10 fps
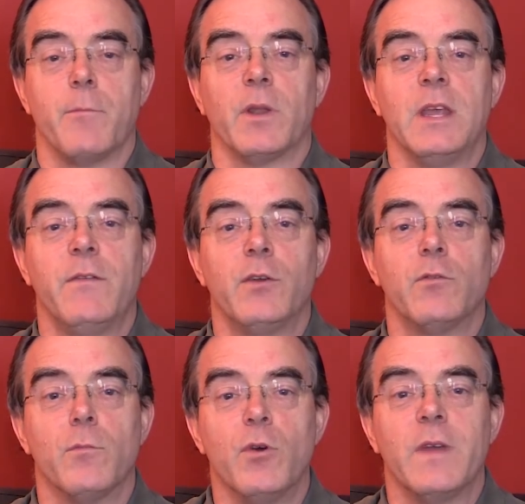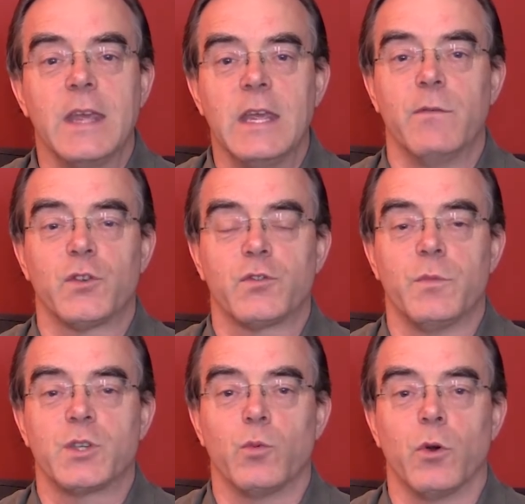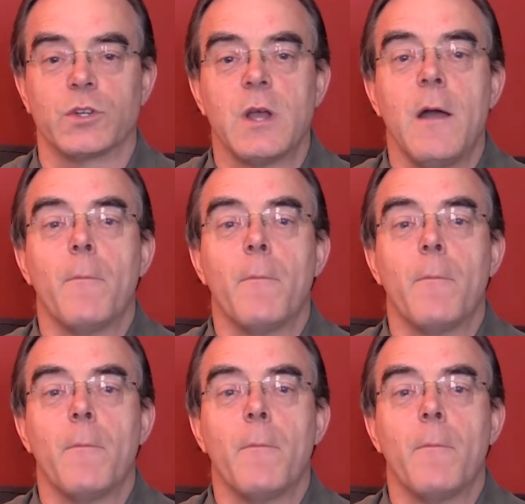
believe in removing evils from this world,